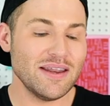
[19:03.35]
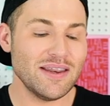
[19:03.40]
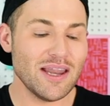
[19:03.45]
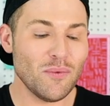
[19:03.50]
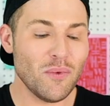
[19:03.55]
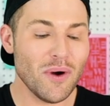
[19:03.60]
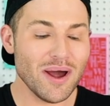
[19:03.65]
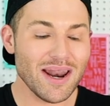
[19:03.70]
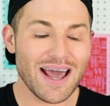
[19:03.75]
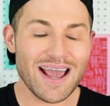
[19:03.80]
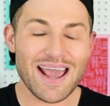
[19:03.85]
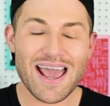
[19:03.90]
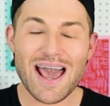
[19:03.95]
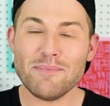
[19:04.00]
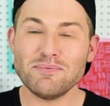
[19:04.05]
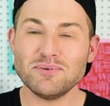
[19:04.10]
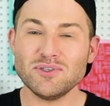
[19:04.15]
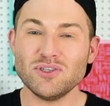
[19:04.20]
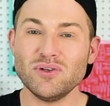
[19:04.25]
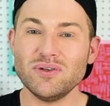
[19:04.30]
Now what I
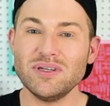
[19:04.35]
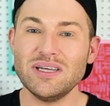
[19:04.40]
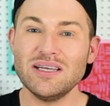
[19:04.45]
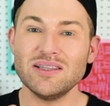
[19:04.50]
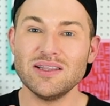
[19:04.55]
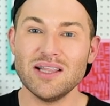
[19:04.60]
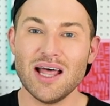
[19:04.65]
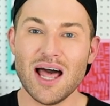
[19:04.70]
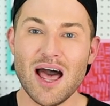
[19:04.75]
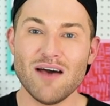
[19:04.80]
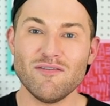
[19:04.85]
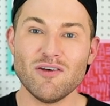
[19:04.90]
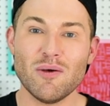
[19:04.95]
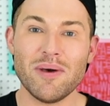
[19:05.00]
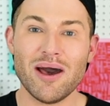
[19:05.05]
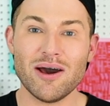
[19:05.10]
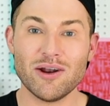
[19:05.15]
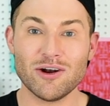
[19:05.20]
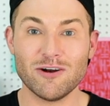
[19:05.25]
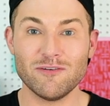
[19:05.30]
absolutely love
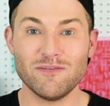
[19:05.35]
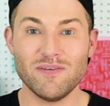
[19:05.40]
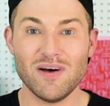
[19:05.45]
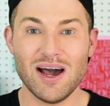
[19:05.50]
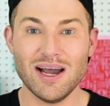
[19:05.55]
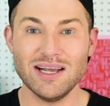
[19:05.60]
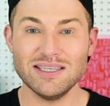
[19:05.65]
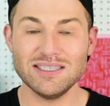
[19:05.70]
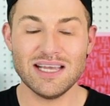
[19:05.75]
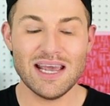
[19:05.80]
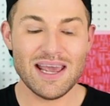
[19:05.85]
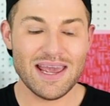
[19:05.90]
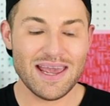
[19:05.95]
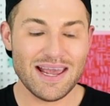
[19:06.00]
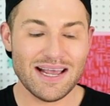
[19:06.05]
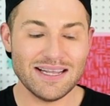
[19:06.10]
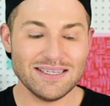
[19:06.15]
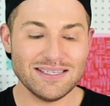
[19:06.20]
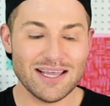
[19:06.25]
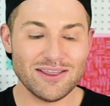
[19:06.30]
about her fonts
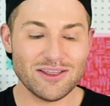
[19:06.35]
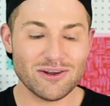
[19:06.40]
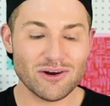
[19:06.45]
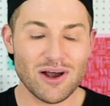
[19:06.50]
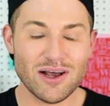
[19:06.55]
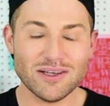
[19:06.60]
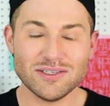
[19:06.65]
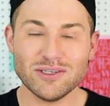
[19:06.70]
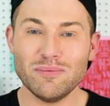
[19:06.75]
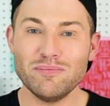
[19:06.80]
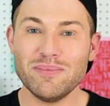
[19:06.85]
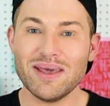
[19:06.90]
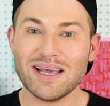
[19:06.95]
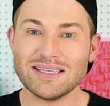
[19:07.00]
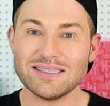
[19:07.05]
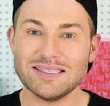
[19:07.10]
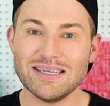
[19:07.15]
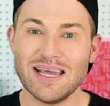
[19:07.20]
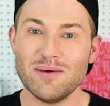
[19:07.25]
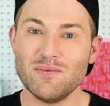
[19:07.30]
is that they're also
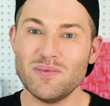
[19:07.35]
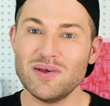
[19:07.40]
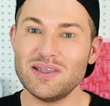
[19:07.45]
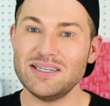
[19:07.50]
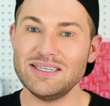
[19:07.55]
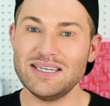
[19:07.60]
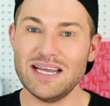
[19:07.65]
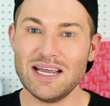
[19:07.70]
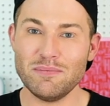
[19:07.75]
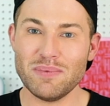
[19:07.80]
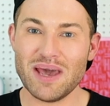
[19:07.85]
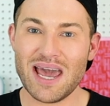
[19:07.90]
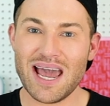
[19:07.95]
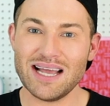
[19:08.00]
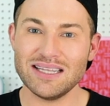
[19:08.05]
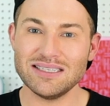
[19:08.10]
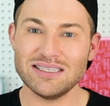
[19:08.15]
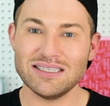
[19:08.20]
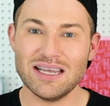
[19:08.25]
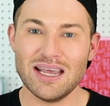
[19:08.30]
mixed in with
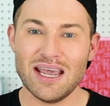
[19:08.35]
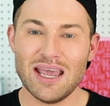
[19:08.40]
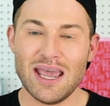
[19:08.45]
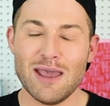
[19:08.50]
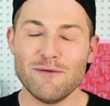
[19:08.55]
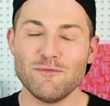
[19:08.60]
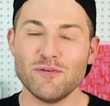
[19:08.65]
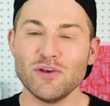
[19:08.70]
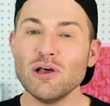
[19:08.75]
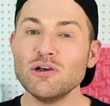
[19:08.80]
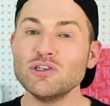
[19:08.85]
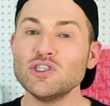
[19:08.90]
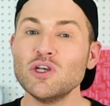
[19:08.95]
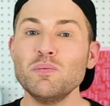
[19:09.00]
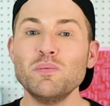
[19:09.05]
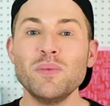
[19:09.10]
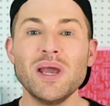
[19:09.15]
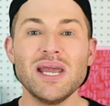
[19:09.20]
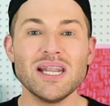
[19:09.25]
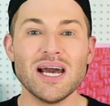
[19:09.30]
dingbats. And for those who
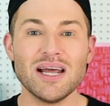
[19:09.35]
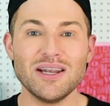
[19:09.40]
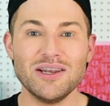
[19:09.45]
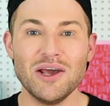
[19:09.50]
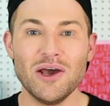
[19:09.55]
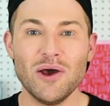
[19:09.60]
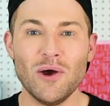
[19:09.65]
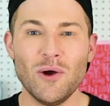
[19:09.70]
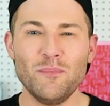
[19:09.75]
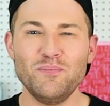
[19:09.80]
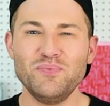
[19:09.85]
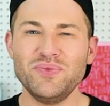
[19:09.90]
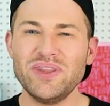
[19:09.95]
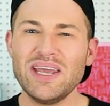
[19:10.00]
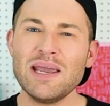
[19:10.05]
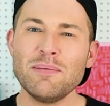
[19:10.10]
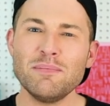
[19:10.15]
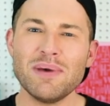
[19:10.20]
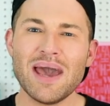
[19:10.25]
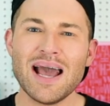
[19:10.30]
may not know,
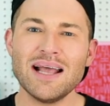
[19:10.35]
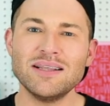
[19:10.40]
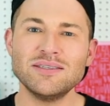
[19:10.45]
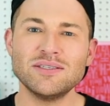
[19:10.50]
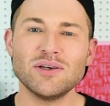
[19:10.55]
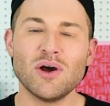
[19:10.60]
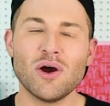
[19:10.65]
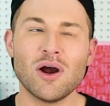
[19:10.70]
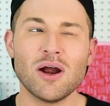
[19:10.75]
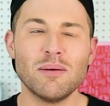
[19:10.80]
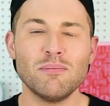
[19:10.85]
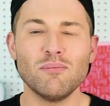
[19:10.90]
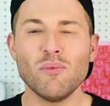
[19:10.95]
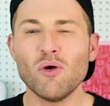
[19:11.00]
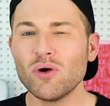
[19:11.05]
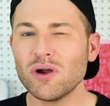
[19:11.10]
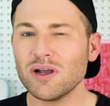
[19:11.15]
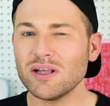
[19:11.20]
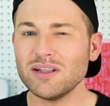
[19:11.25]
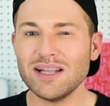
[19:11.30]
dingbats are
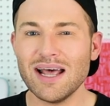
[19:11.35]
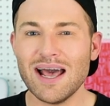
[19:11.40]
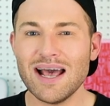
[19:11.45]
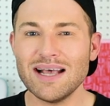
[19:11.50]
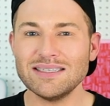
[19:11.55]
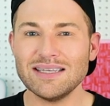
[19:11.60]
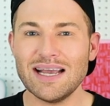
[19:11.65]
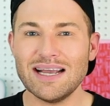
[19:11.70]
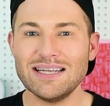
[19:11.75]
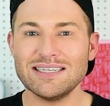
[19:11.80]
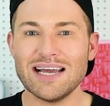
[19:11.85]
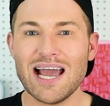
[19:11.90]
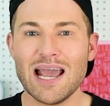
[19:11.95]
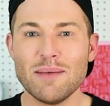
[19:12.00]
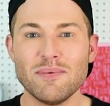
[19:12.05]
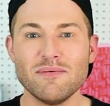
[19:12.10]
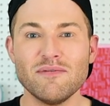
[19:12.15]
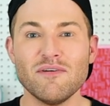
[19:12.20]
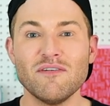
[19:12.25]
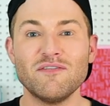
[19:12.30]
more or less a
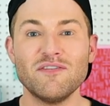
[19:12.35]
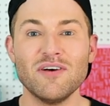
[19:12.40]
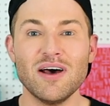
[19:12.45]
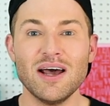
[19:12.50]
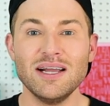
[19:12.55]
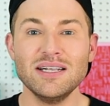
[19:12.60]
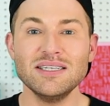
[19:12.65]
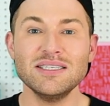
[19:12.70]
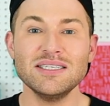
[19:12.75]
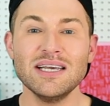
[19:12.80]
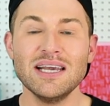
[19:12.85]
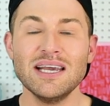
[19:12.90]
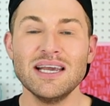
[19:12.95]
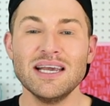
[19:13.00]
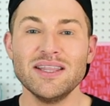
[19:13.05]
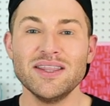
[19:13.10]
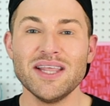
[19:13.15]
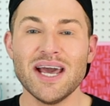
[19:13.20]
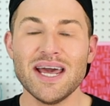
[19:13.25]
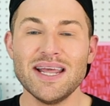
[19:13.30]
type of a font
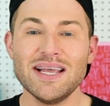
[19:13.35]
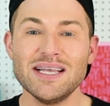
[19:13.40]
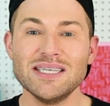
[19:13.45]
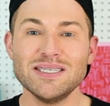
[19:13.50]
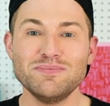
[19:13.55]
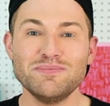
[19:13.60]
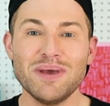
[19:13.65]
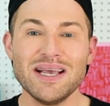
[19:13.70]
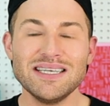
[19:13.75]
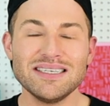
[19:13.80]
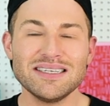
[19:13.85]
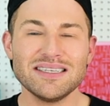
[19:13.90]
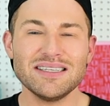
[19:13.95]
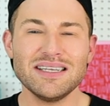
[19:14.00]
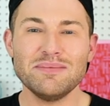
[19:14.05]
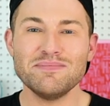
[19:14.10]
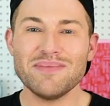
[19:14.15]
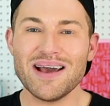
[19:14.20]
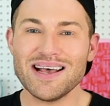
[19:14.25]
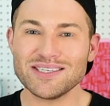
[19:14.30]
that is
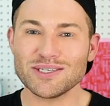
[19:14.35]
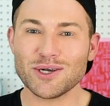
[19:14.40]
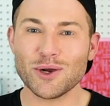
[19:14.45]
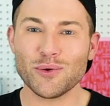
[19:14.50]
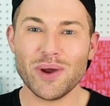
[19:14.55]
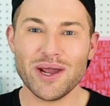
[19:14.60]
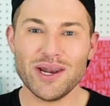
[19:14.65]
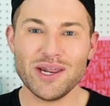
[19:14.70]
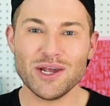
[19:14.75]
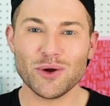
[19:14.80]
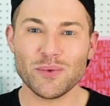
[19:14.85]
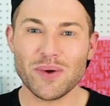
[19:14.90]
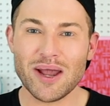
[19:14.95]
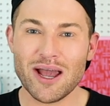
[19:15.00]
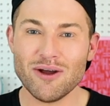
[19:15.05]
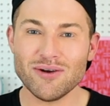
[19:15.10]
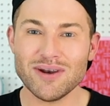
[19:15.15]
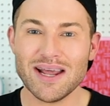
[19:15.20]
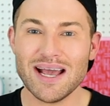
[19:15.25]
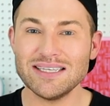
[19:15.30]
basically masquerading
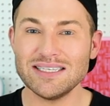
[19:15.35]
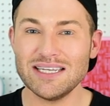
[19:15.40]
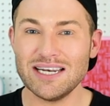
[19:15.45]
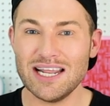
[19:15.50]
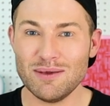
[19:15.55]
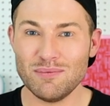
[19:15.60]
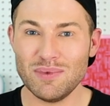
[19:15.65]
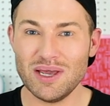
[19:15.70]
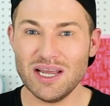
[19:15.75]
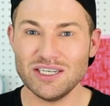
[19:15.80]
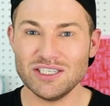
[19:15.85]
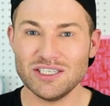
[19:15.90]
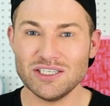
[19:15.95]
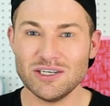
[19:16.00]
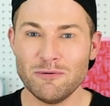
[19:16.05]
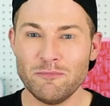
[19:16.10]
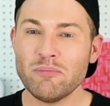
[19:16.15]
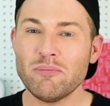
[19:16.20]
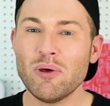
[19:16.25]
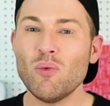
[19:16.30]
around as an image.
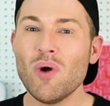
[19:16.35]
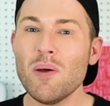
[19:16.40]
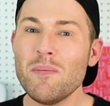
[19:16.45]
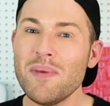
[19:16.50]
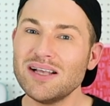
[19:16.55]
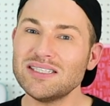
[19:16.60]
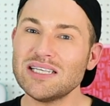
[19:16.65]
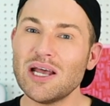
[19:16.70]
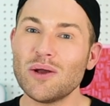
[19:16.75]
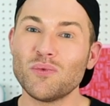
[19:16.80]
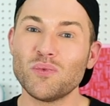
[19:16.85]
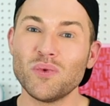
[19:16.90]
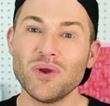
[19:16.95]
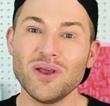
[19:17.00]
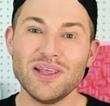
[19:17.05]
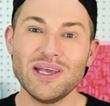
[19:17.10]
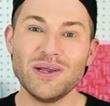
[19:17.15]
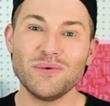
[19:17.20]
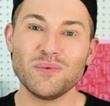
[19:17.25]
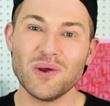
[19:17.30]
But what makes that
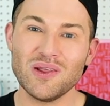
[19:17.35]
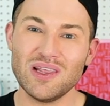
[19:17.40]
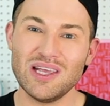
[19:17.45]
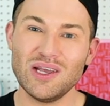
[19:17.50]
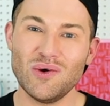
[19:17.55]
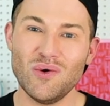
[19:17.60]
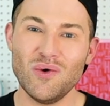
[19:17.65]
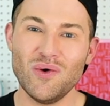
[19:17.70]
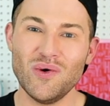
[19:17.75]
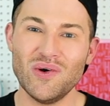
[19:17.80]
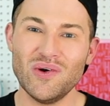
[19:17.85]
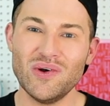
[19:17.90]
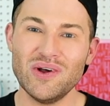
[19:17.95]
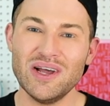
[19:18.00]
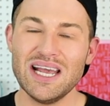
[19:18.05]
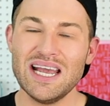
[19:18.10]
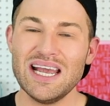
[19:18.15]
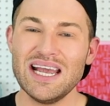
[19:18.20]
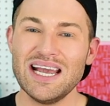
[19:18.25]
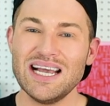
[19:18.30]
really, really cool
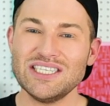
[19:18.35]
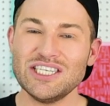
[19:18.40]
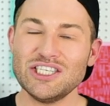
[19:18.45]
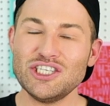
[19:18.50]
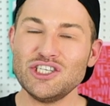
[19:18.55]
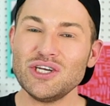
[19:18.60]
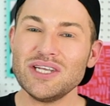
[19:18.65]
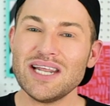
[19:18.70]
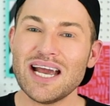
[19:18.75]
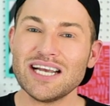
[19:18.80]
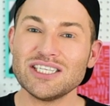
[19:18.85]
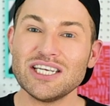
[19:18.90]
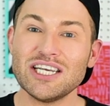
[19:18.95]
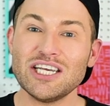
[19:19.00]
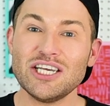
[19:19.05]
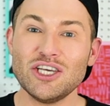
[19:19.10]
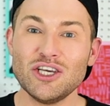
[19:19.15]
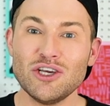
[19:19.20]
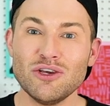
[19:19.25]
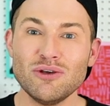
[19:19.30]
is that you can actually
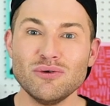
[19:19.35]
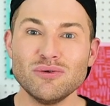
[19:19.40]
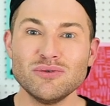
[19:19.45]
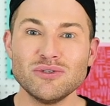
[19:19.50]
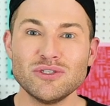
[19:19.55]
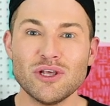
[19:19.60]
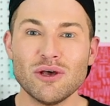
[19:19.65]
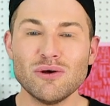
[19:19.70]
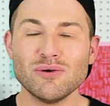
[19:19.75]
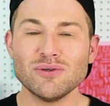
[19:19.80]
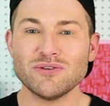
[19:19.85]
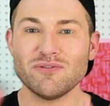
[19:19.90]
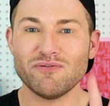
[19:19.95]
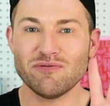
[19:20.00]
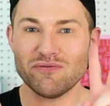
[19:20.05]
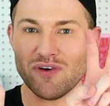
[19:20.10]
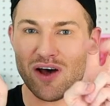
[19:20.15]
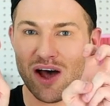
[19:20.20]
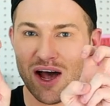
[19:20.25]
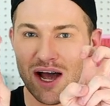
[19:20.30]
use those
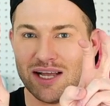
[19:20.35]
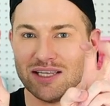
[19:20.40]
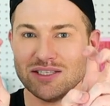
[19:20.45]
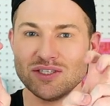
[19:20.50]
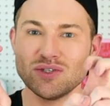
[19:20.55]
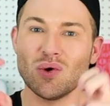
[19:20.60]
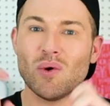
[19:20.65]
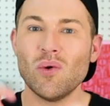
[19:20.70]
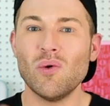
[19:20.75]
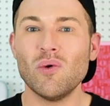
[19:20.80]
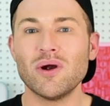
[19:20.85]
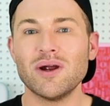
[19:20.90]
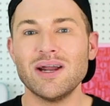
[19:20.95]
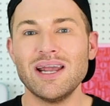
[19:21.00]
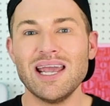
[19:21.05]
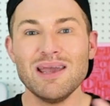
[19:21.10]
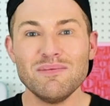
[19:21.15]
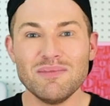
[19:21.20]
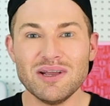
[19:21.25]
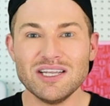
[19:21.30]
fonts or
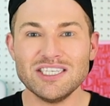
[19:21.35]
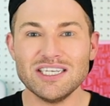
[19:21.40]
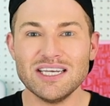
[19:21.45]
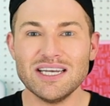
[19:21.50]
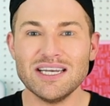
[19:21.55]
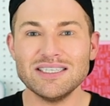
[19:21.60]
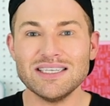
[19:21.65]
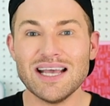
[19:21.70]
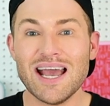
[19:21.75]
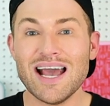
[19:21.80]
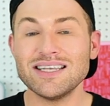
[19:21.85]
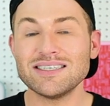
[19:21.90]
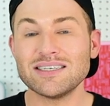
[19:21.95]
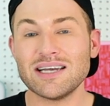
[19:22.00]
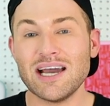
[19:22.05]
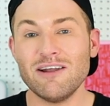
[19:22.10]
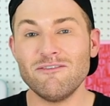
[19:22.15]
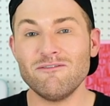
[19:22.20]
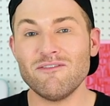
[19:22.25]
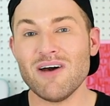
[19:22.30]
images as
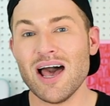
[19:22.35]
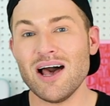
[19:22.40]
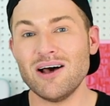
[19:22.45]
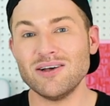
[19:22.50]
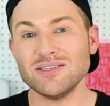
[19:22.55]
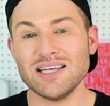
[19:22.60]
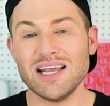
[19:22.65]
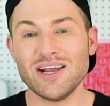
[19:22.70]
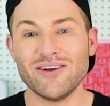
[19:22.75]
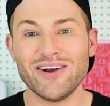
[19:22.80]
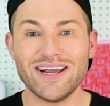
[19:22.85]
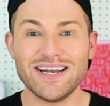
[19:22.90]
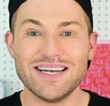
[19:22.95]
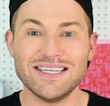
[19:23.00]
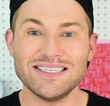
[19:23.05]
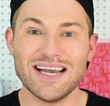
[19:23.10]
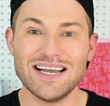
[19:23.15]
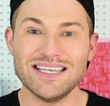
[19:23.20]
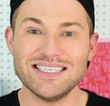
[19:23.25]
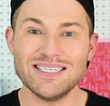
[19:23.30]
cut files in Cricut
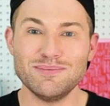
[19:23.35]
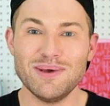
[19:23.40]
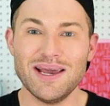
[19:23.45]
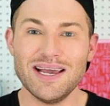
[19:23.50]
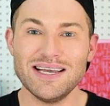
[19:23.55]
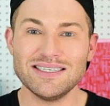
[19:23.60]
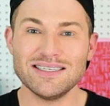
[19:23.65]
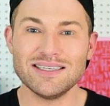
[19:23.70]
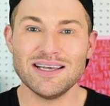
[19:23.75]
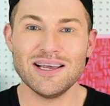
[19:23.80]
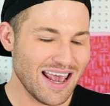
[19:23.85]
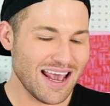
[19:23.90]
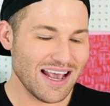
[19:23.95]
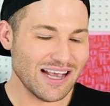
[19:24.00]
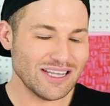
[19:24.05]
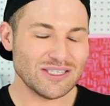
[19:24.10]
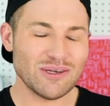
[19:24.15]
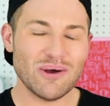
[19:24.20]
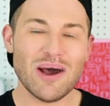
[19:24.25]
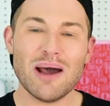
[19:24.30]
Design Space.
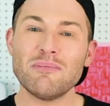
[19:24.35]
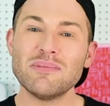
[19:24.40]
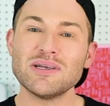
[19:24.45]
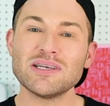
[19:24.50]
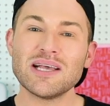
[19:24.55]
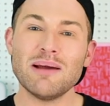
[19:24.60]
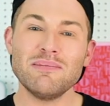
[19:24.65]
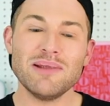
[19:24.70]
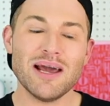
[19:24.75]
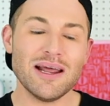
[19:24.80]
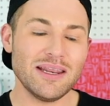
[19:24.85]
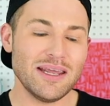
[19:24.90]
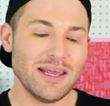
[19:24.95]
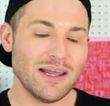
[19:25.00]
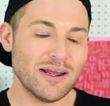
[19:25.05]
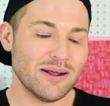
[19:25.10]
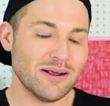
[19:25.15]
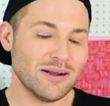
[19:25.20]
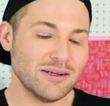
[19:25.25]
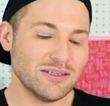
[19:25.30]
So I'm gonna come down
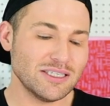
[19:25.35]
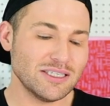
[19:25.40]
here,